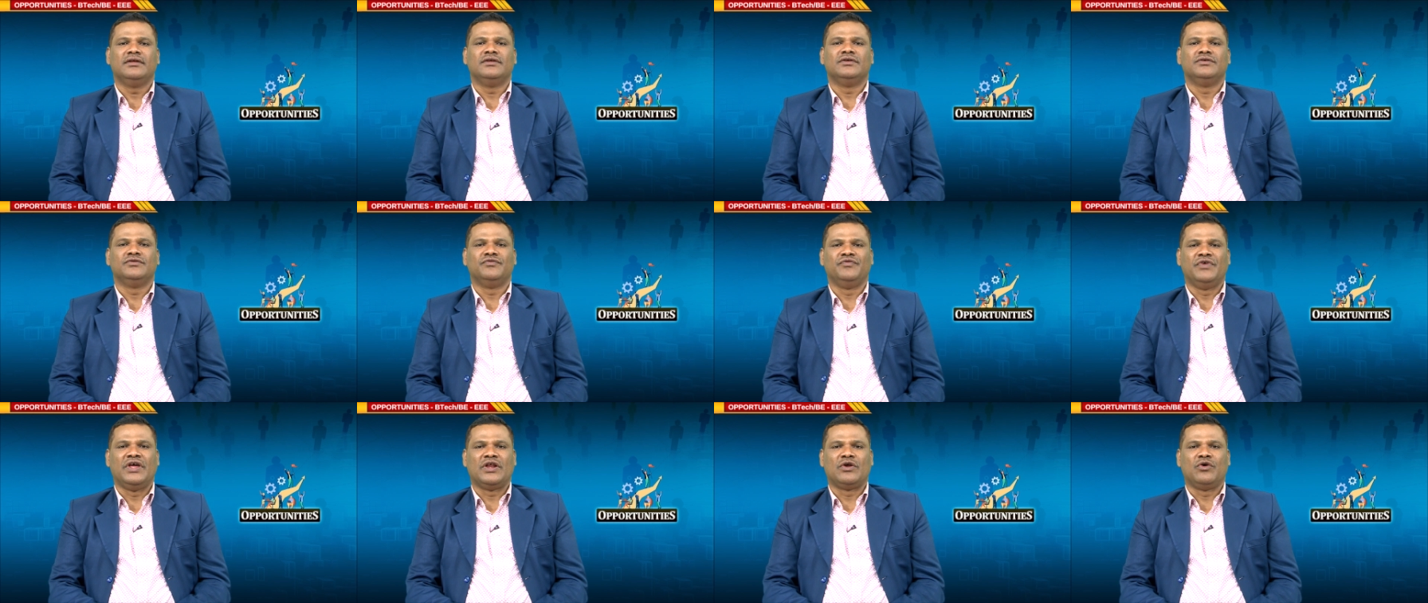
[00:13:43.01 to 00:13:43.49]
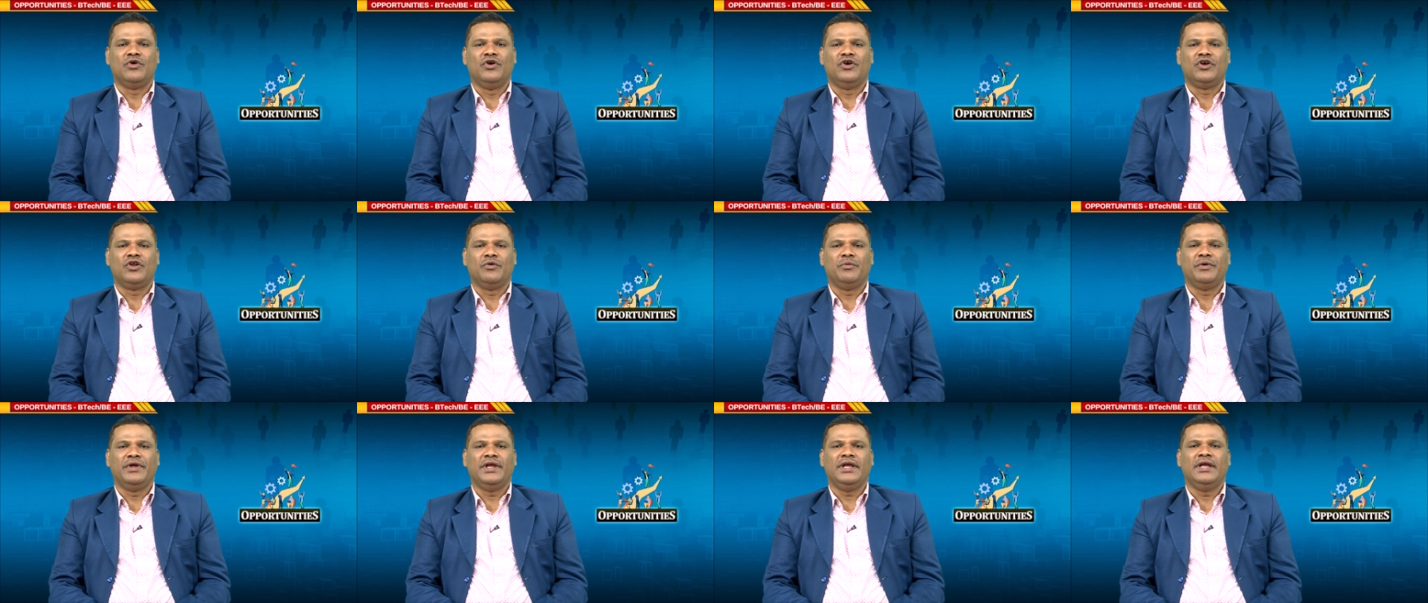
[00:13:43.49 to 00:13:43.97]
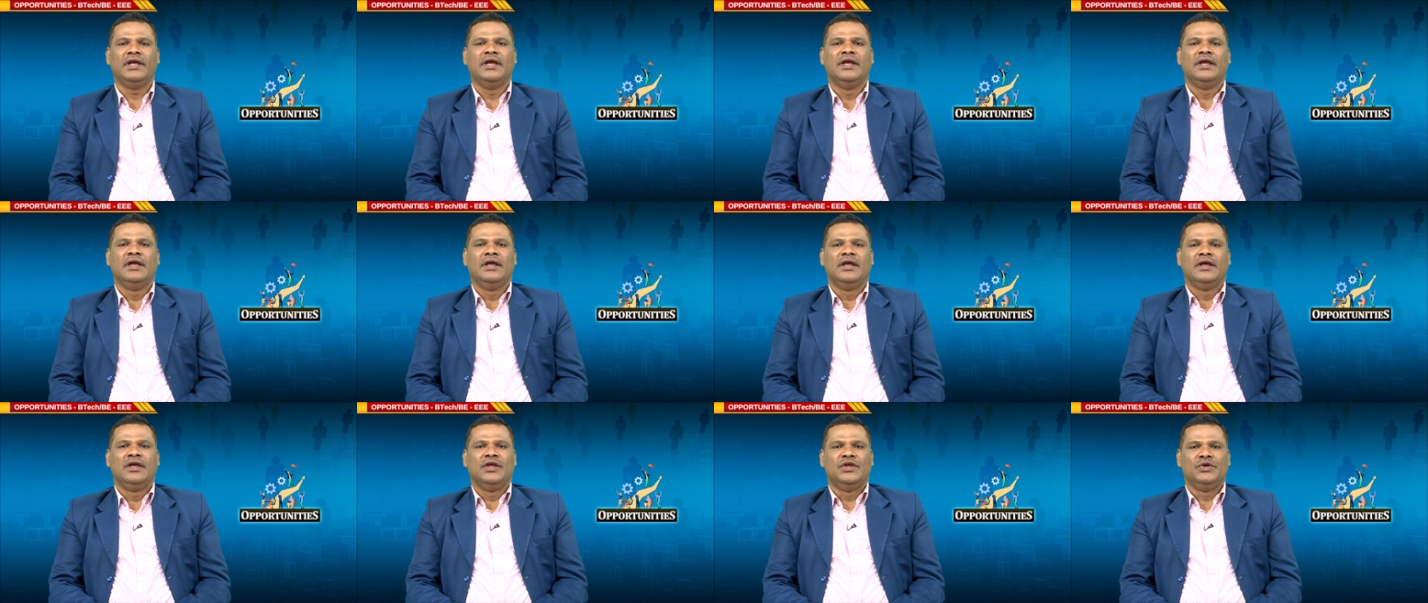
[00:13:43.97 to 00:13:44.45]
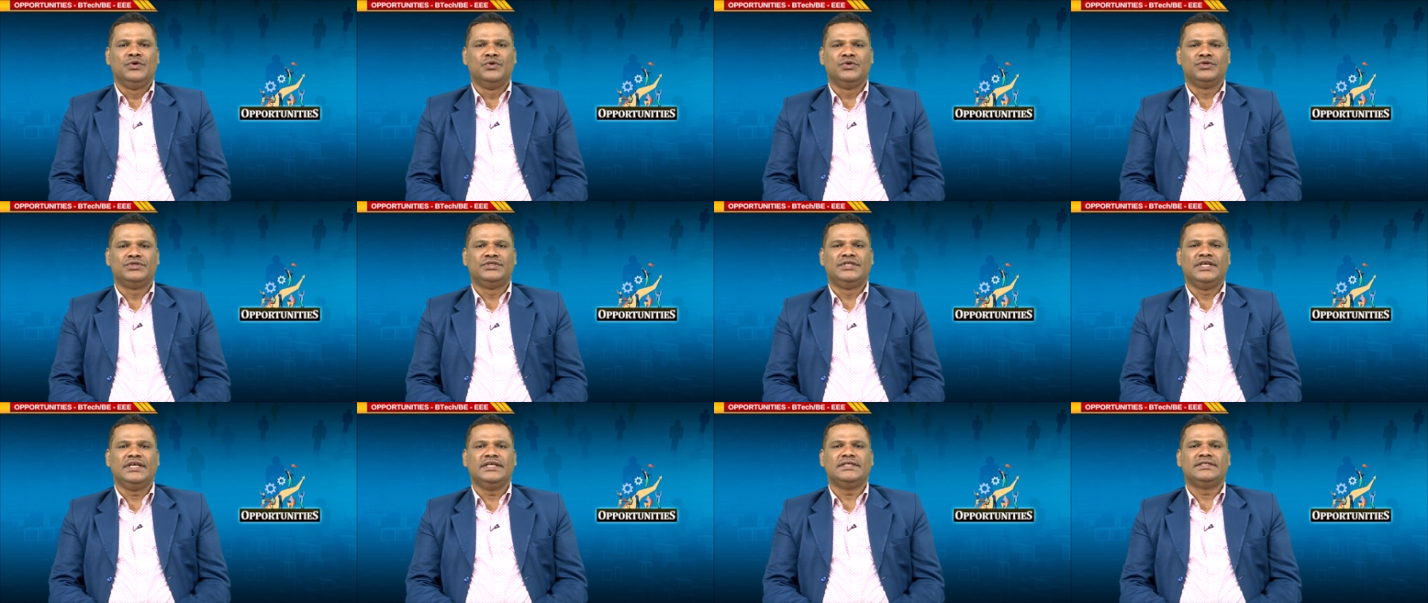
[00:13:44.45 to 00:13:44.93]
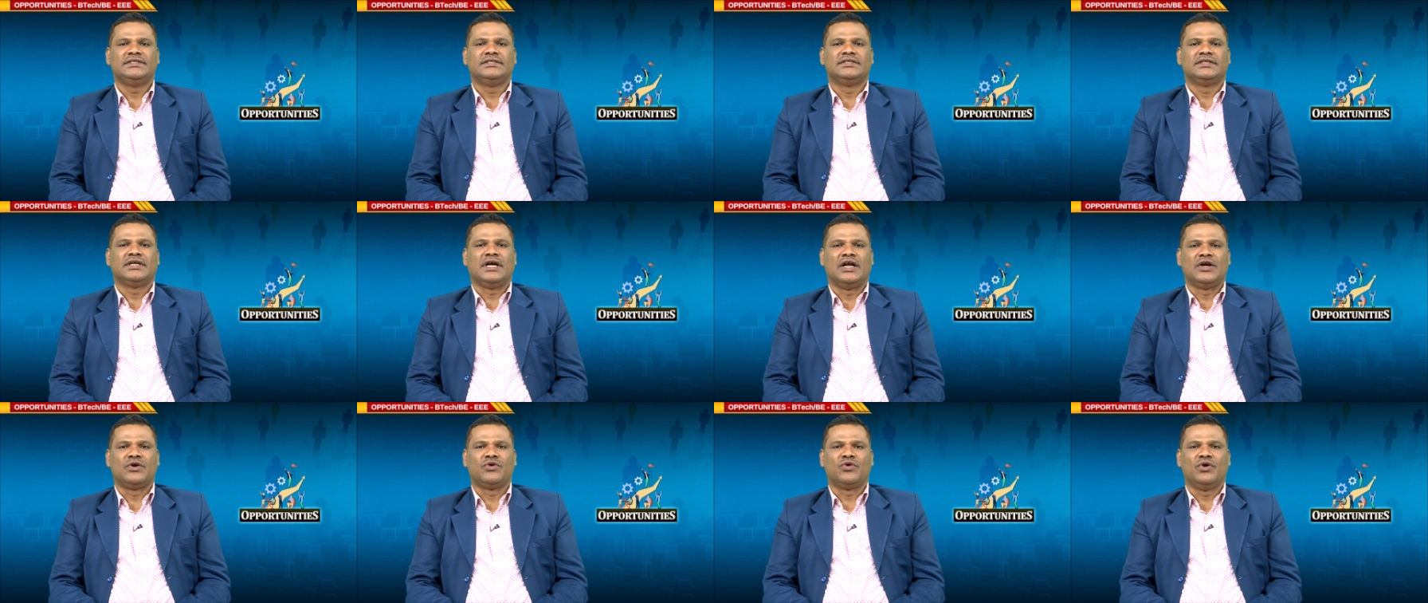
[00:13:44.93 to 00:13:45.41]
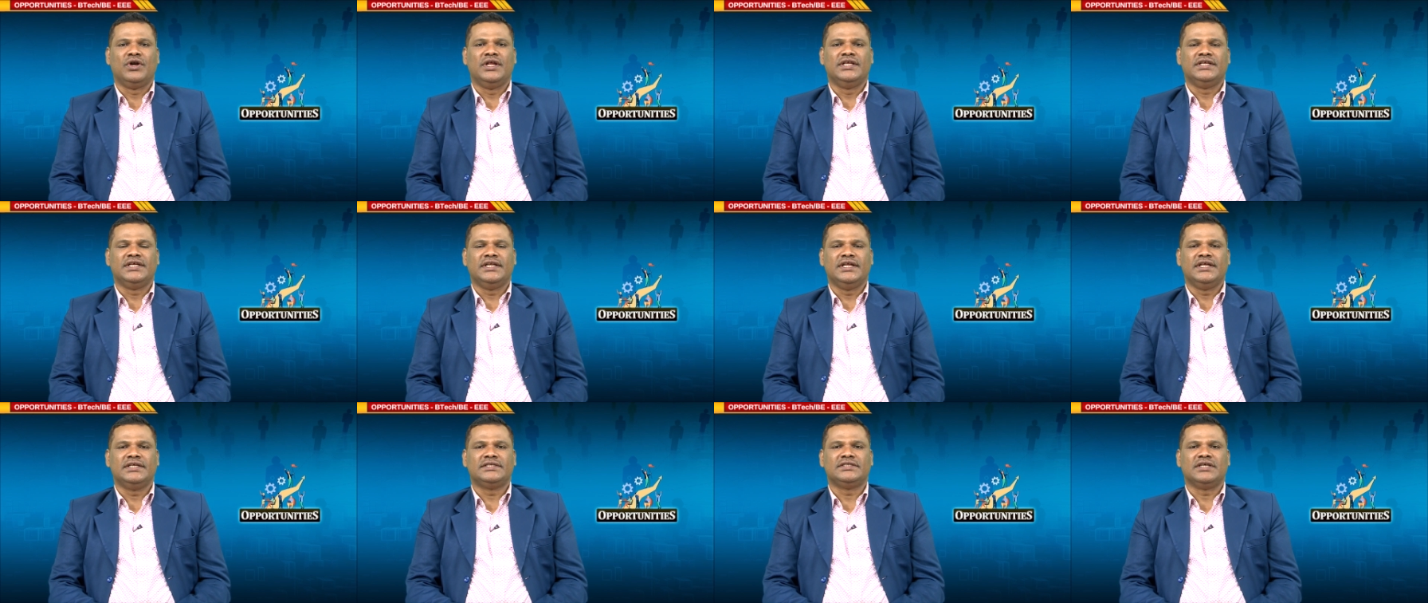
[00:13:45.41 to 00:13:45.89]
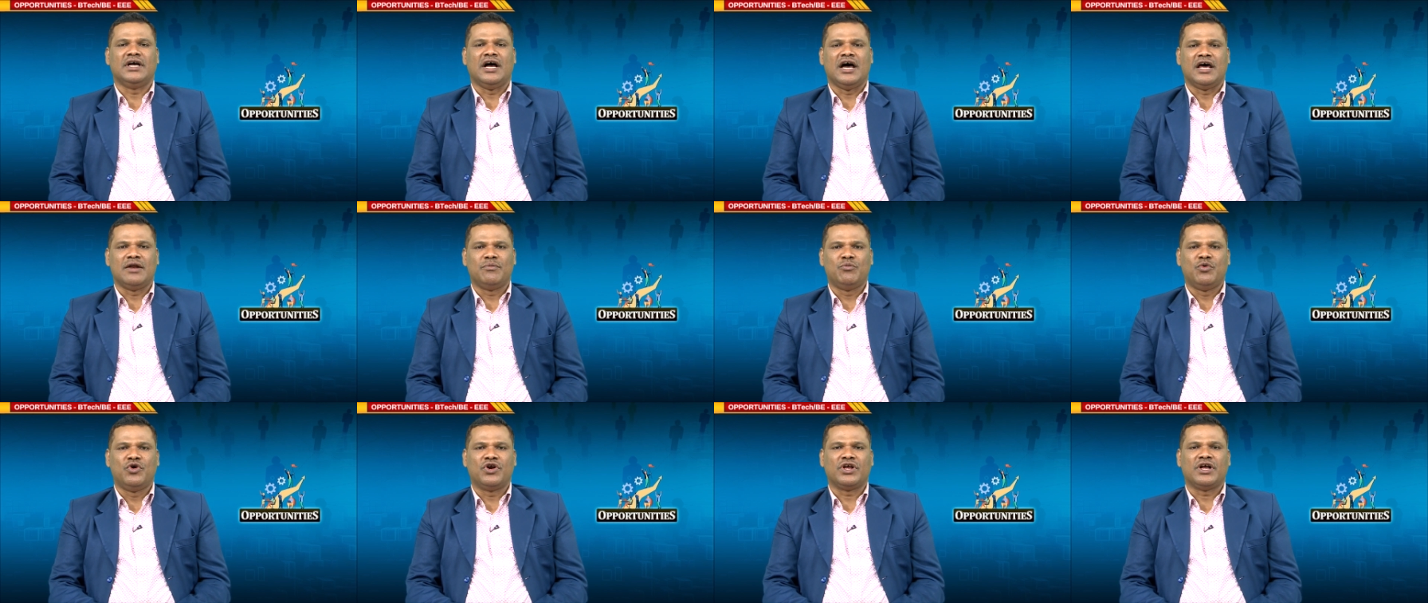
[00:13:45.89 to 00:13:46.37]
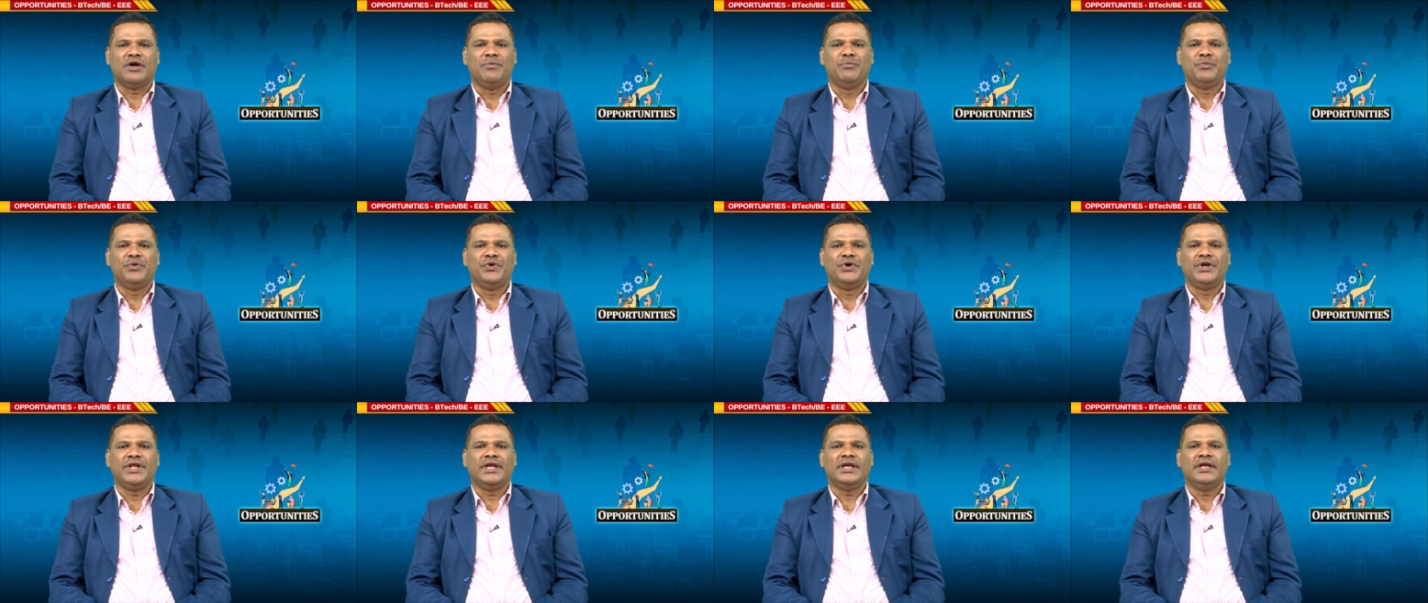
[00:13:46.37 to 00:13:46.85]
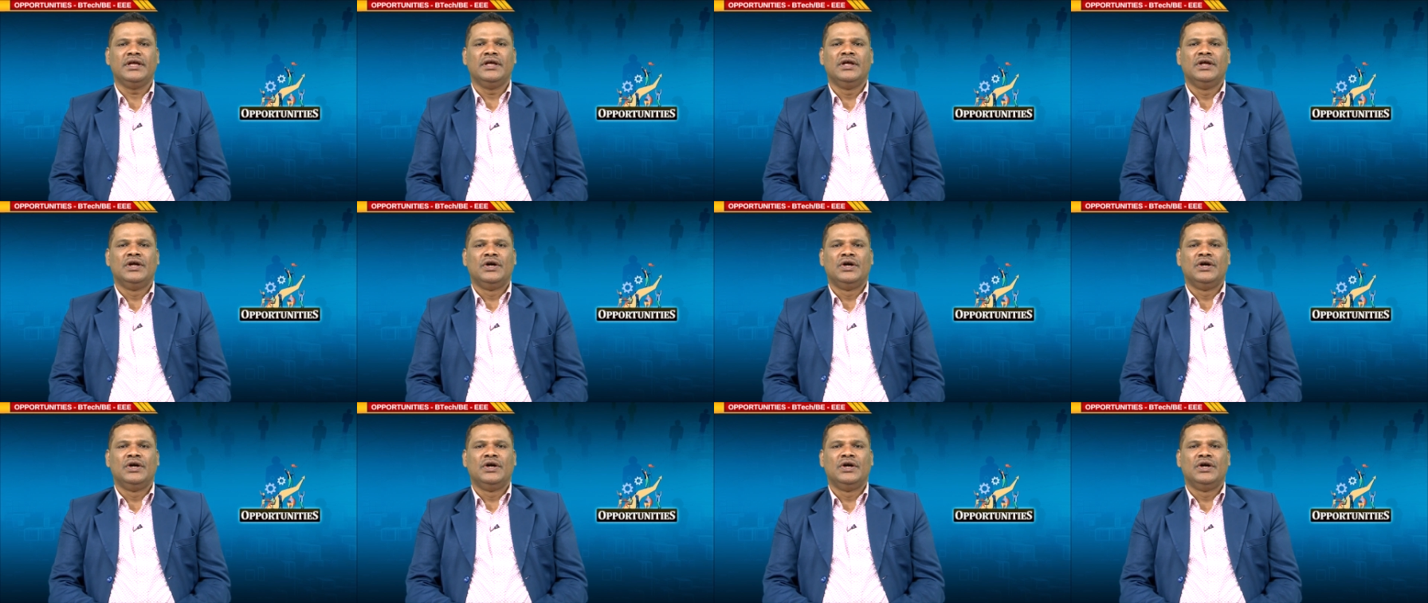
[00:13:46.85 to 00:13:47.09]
We are going to be use these control engineers onboard computing